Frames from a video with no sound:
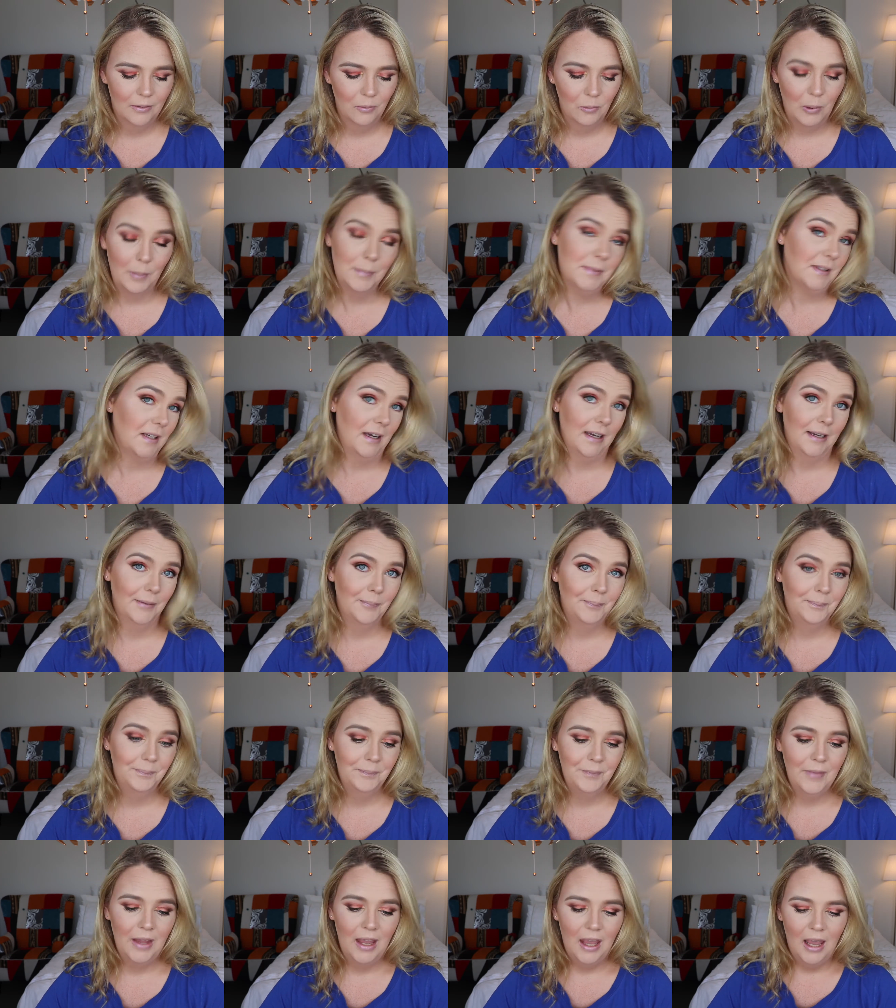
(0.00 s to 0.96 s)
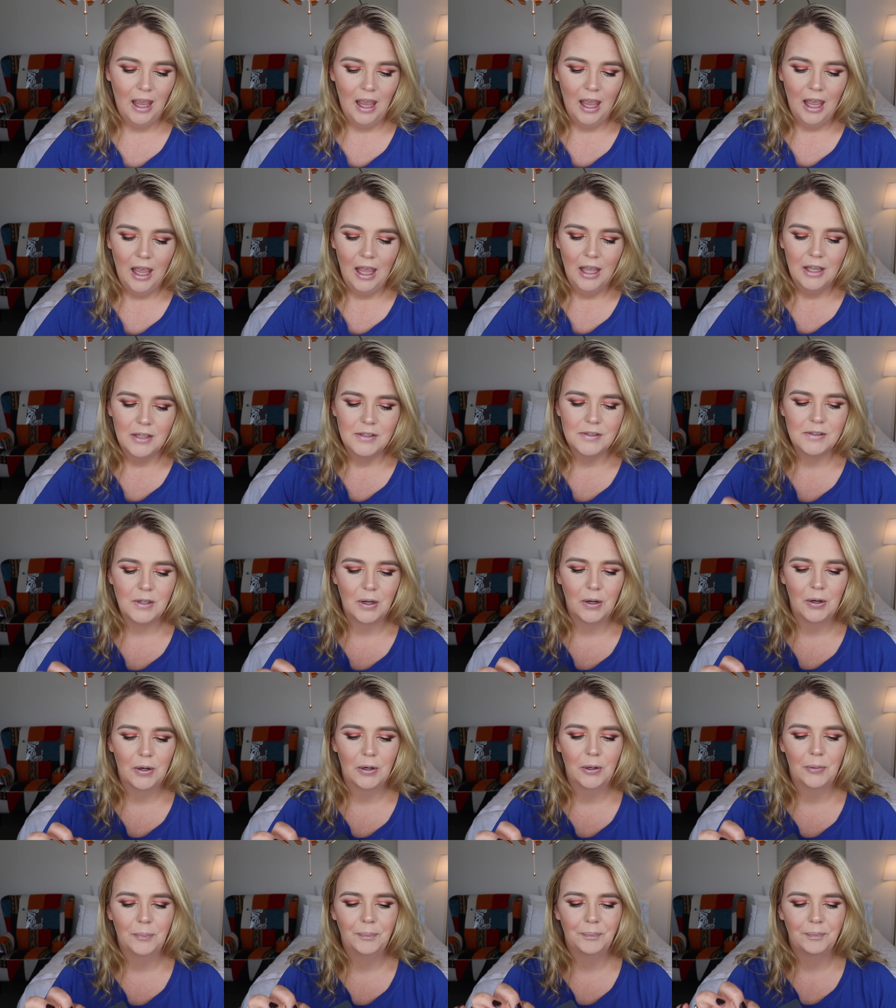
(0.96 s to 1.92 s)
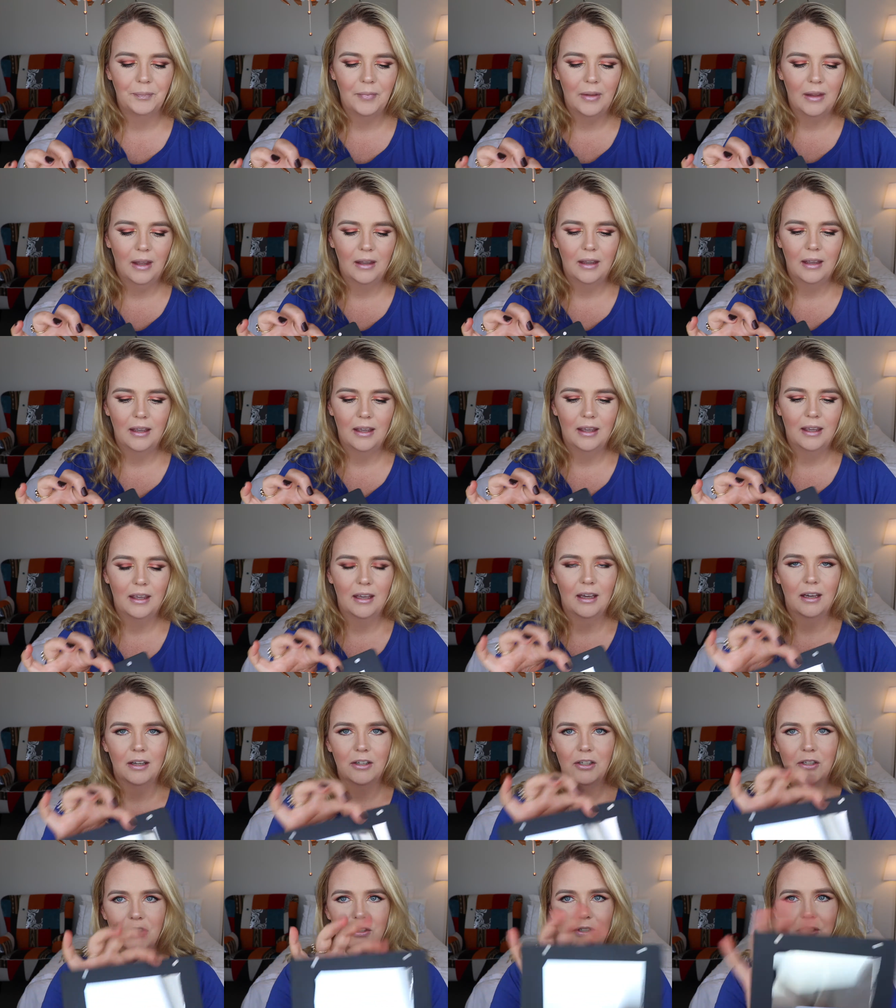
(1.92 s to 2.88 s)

website. So here you